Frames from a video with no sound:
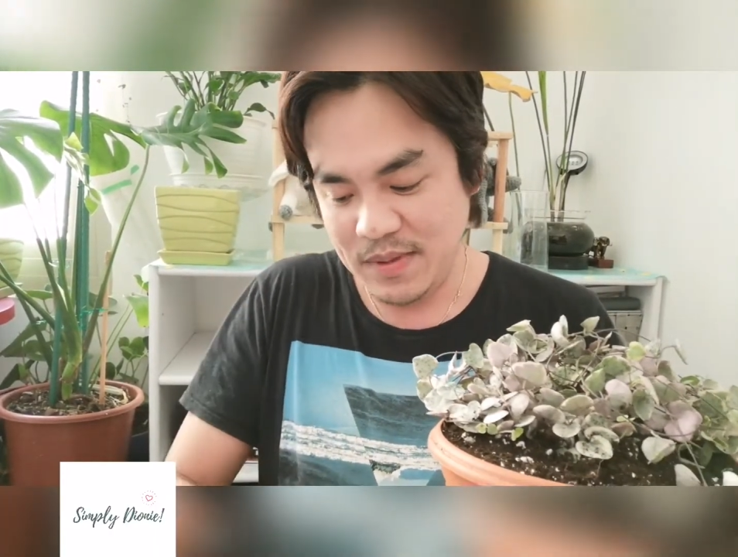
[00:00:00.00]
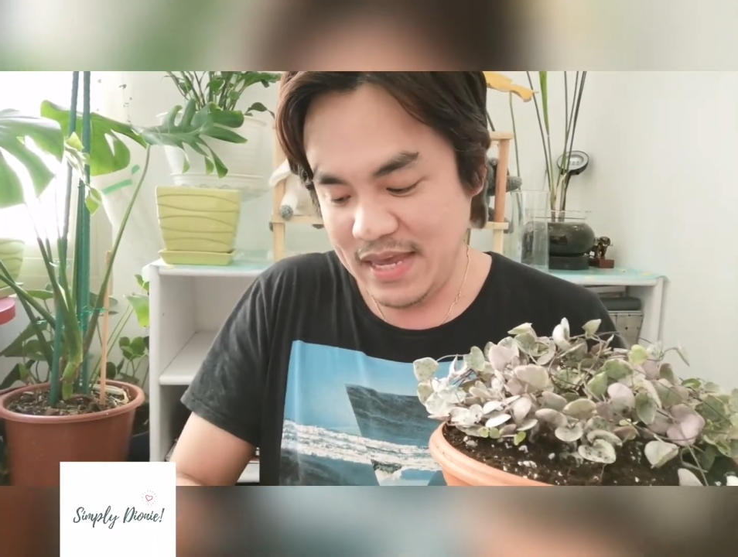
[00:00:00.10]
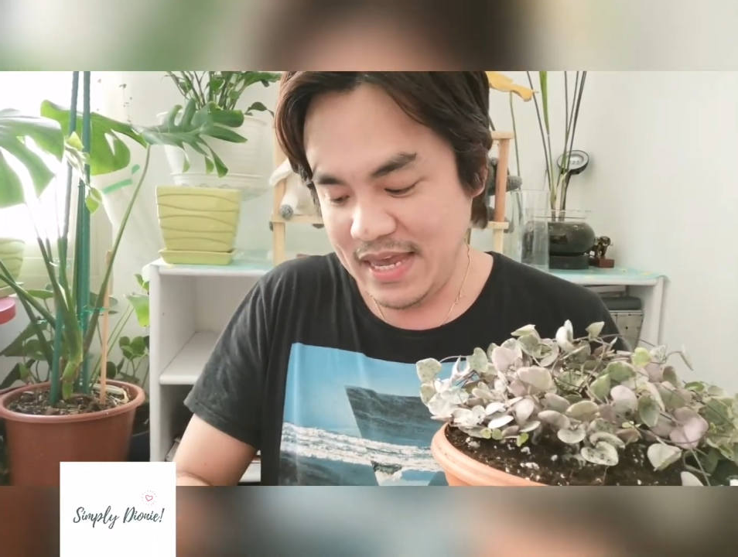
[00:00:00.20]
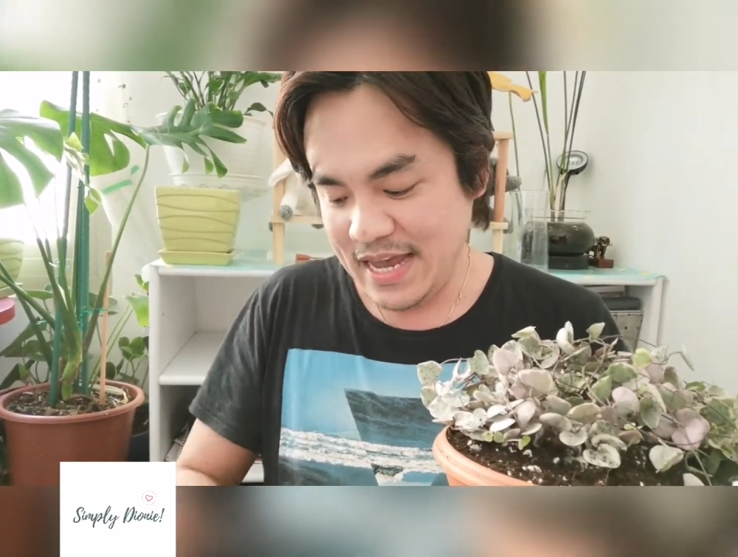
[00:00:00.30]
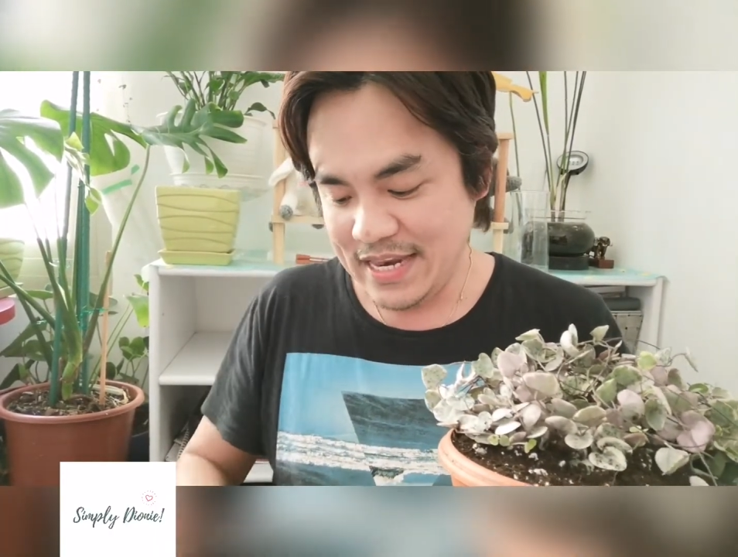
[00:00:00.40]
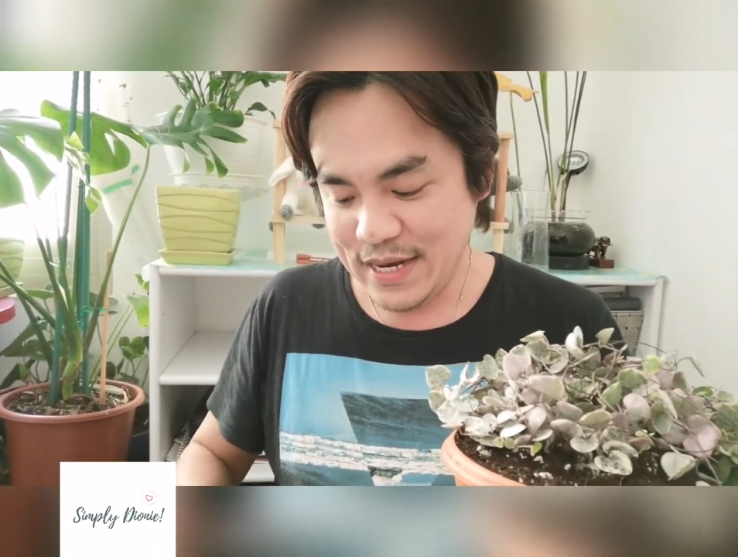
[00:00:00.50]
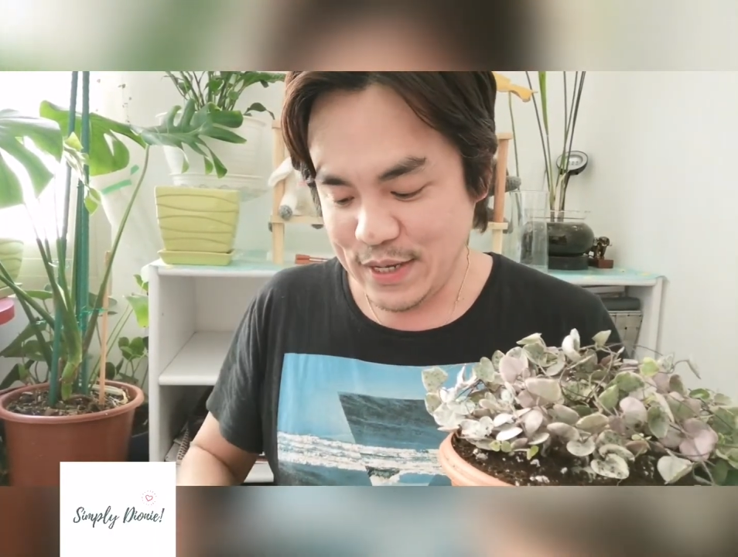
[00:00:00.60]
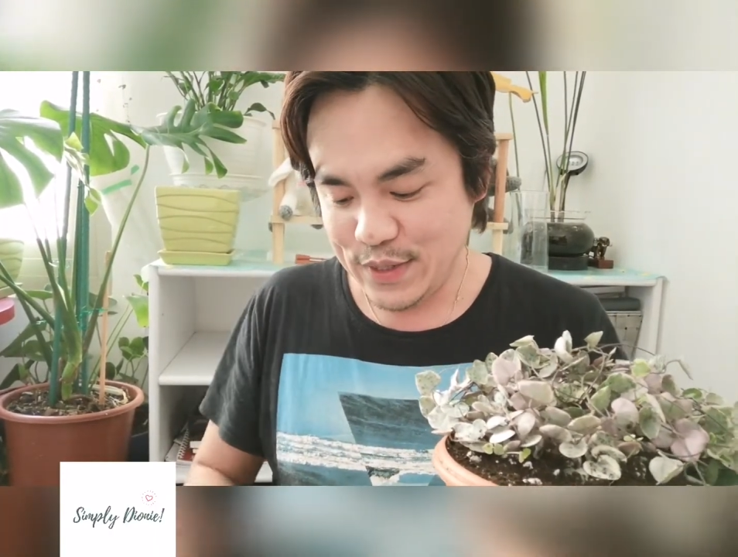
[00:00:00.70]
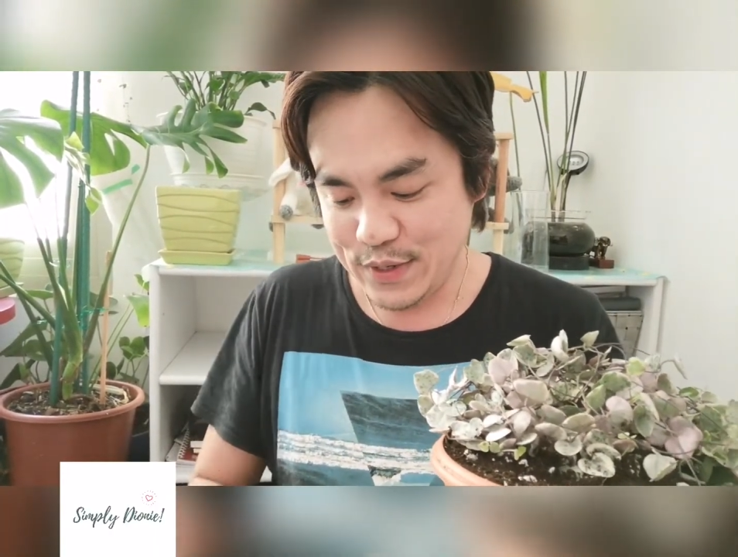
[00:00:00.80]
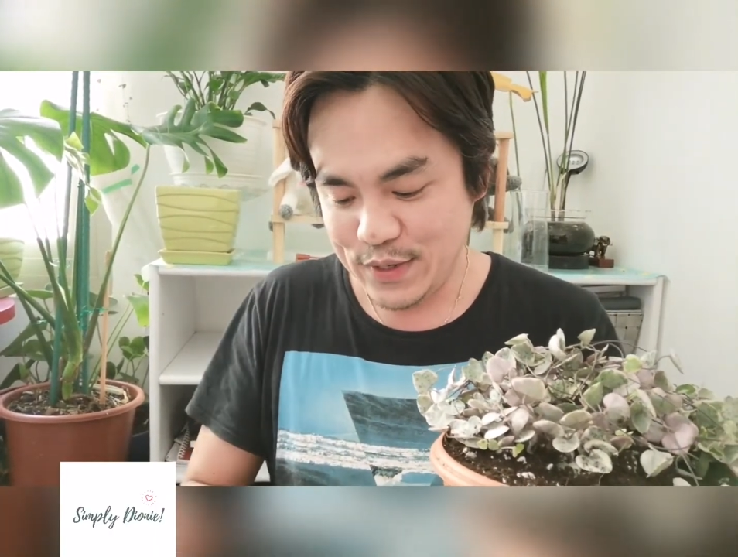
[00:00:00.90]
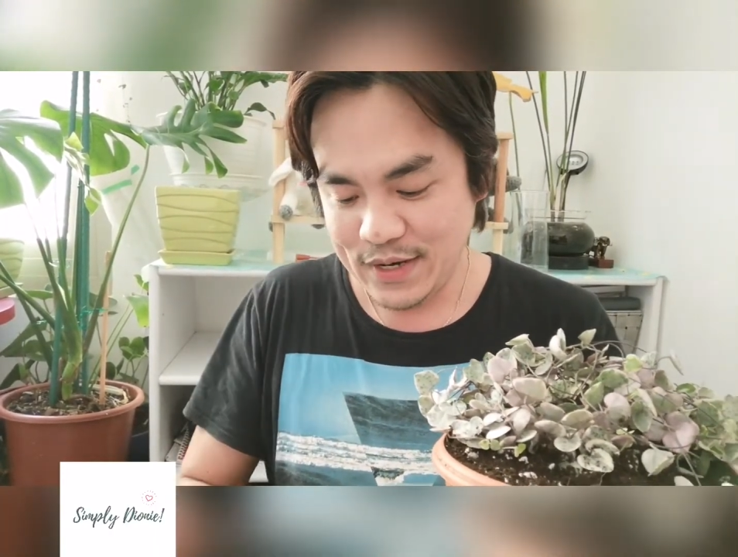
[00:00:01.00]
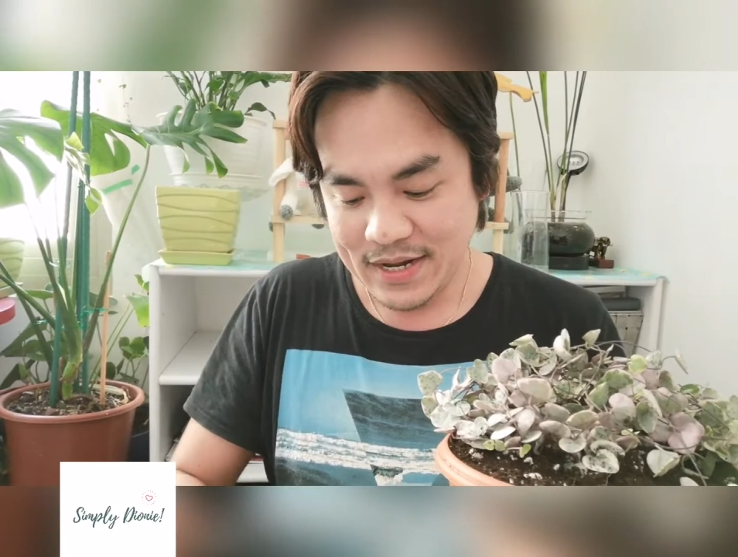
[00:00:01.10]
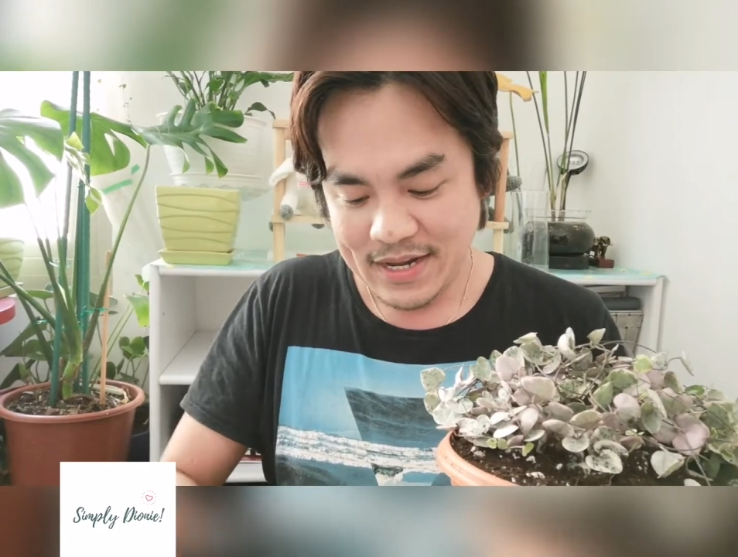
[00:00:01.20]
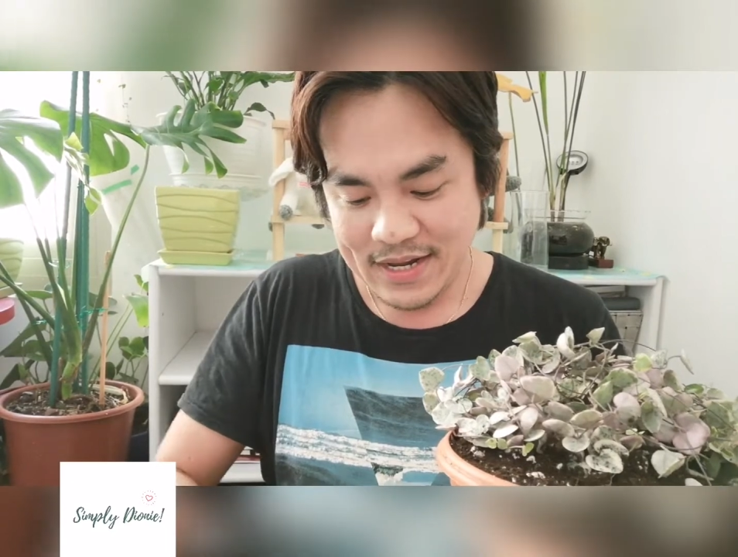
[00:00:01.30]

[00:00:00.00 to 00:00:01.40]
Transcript: be another